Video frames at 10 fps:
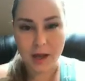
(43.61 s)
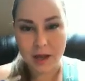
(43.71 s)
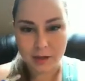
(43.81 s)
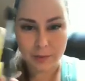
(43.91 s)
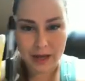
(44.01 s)

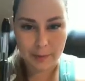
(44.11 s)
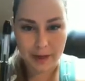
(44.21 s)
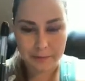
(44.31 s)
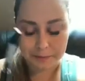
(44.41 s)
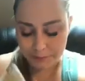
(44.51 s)
and a black
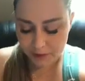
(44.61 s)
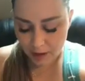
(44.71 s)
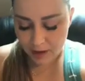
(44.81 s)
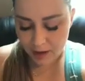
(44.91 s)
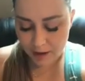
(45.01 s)
pen.
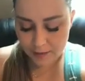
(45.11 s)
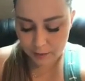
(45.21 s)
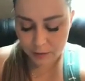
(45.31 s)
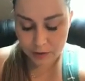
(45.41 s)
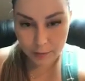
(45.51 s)
And
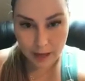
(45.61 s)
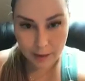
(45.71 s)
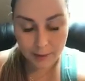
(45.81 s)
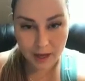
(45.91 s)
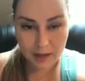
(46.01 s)
then with the
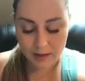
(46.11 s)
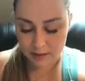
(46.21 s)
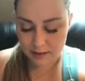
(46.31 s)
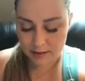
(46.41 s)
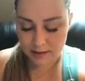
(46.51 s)
black
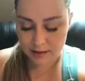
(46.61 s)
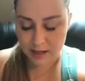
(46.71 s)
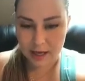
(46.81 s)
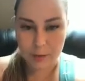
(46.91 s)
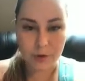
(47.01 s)
pens,
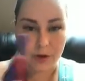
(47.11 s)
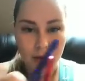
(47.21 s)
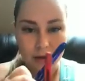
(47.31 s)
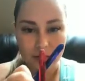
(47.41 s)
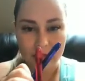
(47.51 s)
they came with
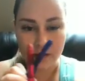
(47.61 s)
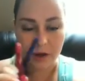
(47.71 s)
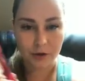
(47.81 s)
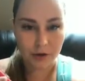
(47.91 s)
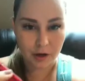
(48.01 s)
all of these
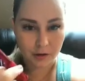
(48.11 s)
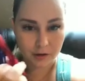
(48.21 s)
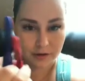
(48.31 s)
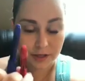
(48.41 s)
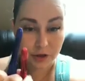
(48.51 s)
other
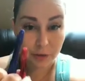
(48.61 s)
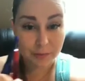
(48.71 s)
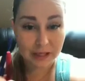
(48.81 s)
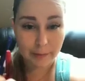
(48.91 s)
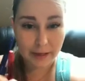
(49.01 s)
colors, and they're
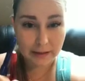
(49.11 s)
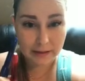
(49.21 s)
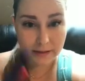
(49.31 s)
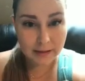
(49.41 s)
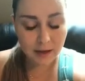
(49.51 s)
mini
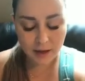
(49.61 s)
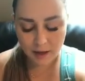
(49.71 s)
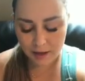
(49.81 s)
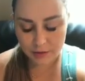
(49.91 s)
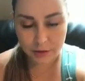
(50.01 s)
pens,
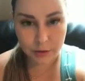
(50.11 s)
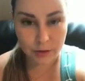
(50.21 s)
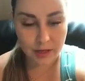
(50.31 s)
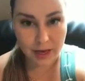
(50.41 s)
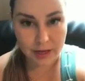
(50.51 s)
and so you
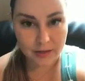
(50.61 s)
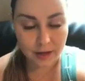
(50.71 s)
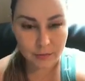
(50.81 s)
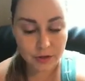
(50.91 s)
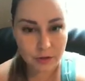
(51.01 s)
could add
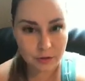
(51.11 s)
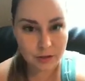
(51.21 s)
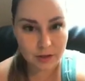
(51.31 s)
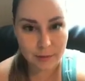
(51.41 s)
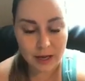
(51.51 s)
them to
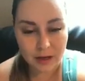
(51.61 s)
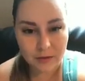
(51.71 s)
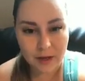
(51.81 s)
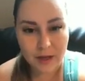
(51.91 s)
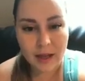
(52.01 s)
the back of
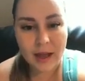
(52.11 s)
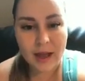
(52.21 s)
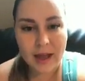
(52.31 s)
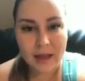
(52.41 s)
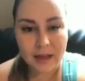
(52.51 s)
it.
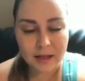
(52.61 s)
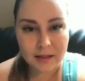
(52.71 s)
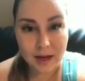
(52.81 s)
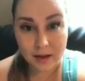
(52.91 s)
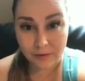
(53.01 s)
And
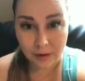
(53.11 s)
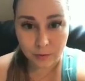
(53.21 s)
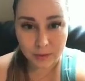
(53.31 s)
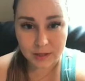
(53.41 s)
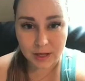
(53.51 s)
I found
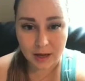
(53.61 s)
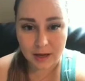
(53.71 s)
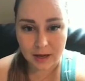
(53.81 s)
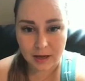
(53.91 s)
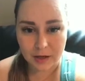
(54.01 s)
once
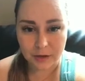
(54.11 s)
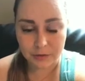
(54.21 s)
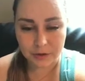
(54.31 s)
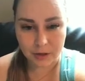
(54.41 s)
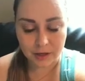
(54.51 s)
I,
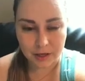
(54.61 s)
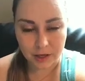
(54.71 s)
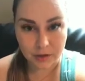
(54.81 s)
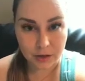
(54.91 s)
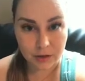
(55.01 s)
started getting
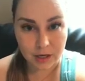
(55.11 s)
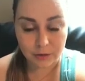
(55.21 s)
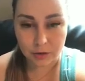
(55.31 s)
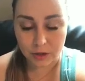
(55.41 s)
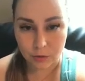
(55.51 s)
on the unit and I
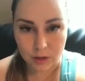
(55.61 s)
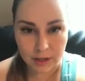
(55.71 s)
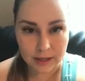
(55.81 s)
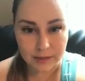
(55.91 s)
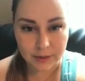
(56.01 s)
was trying to
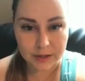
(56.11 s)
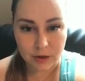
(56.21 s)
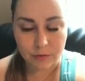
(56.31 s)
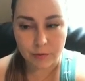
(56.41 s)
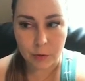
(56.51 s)
organize
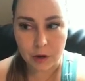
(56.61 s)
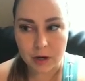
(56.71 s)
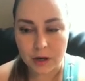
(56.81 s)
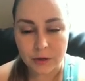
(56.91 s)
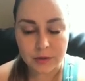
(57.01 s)
myself more,
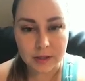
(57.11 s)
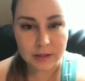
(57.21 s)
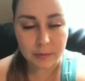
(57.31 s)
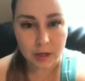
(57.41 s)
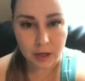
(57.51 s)
using
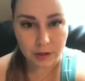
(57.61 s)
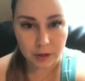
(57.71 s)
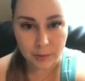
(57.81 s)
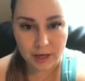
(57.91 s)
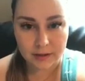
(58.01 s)
some
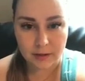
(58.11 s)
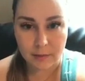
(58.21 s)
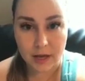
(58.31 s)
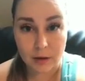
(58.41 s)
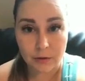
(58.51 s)
colored pens on
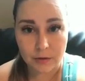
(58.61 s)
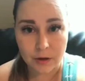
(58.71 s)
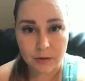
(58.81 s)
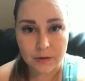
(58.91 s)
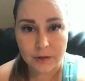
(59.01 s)
my own
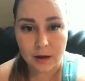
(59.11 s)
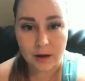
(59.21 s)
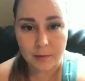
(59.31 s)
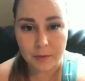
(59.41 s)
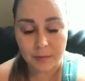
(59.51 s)
notes
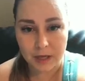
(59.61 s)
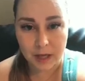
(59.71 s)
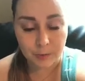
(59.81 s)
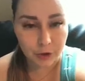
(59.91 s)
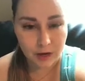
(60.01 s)

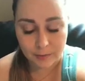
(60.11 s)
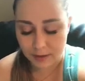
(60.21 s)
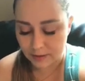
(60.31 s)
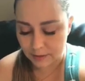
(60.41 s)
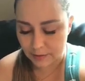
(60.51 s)
became great
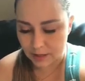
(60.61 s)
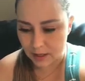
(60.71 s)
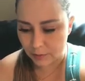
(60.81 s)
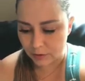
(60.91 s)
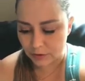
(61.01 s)
because I was
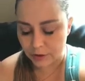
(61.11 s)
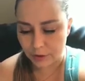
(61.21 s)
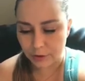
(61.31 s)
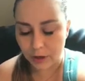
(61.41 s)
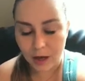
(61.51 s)
able
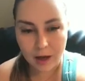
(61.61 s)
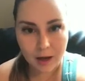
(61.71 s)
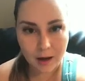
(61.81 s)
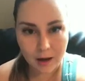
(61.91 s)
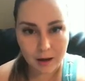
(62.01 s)
to,
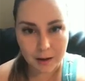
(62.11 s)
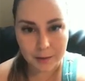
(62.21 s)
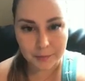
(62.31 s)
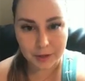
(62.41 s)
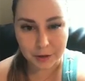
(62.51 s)

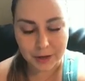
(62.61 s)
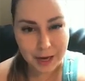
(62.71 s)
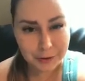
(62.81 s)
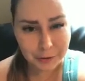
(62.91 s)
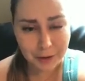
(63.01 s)

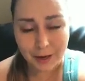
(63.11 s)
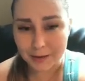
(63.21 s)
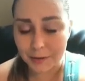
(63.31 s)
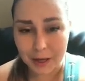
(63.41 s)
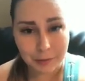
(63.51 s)
categorize,
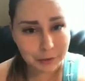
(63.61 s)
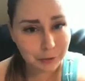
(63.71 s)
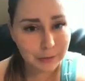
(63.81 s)
okay, blue